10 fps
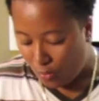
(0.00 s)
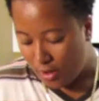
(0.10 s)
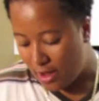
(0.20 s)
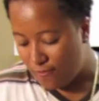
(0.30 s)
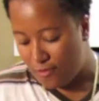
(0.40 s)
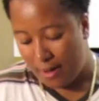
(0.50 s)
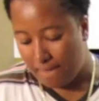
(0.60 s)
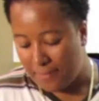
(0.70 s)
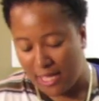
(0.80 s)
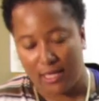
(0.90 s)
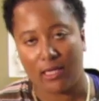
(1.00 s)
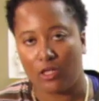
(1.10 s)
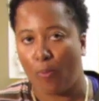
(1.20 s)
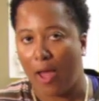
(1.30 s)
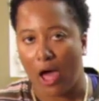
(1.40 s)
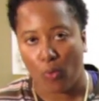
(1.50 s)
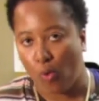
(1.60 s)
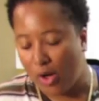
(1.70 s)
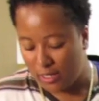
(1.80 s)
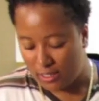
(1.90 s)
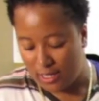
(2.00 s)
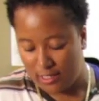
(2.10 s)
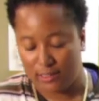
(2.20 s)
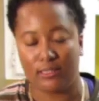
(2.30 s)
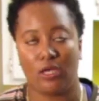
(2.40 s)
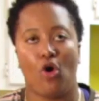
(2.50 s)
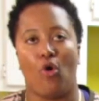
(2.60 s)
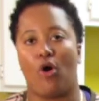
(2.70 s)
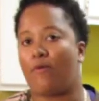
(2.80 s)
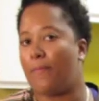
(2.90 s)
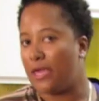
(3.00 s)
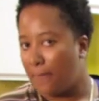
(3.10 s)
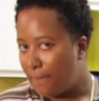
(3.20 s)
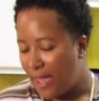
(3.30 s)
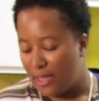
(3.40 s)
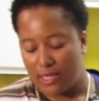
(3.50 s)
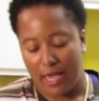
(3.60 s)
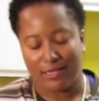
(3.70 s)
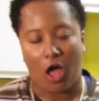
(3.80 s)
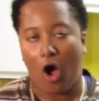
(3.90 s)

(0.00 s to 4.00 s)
Whenever I'm baking, no matter what it is, or if I'm making pancakes, I